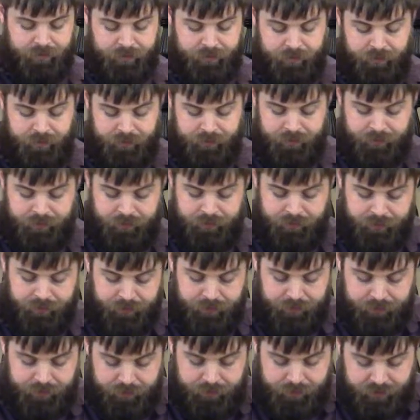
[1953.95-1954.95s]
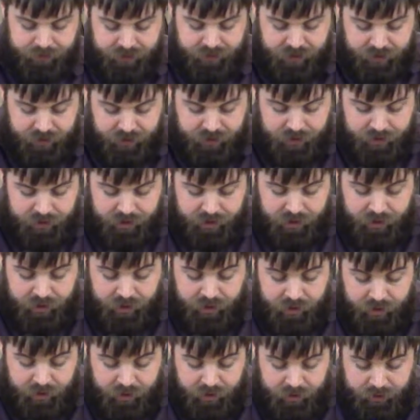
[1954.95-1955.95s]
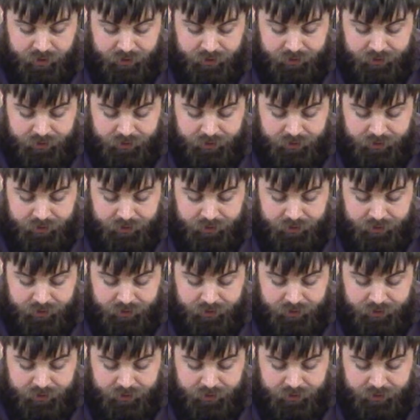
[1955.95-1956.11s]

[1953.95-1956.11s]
(silence)